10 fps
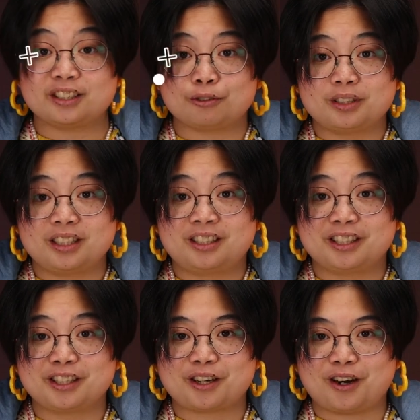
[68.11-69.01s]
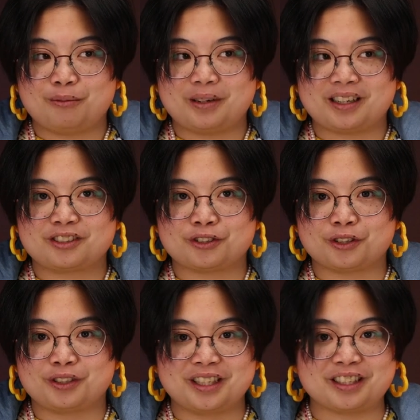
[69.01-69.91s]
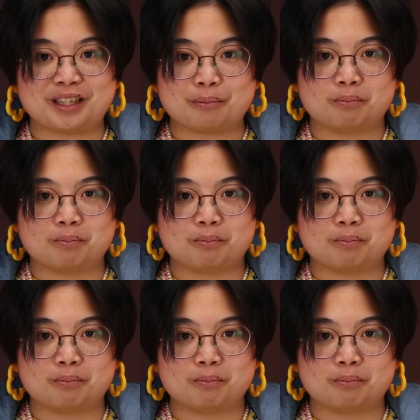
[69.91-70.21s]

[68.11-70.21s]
And it's a really clear callback to her nickname.